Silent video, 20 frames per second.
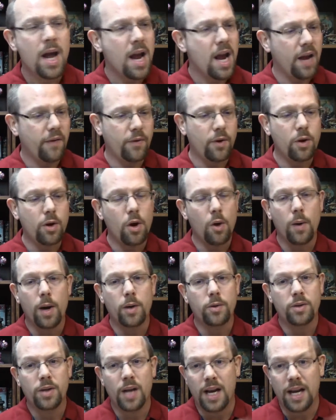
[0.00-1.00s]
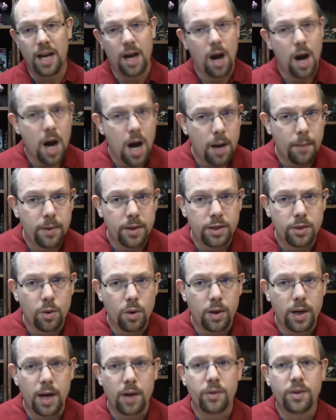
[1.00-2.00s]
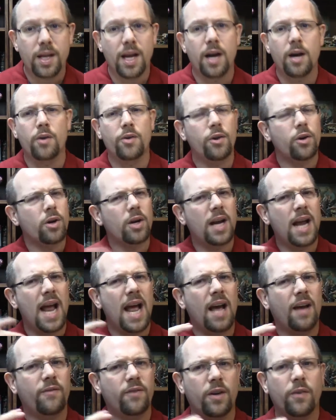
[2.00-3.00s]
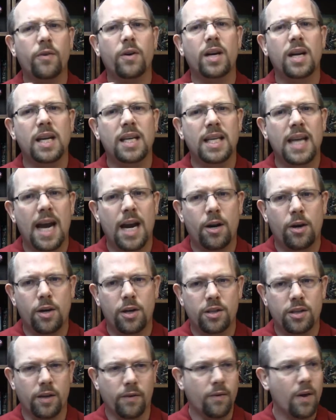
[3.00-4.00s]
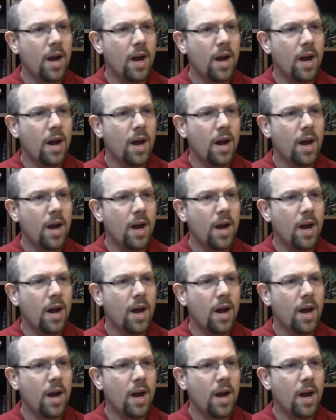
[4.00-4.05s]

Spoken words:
if you go out to any hobby store out there, they're going to have different containers of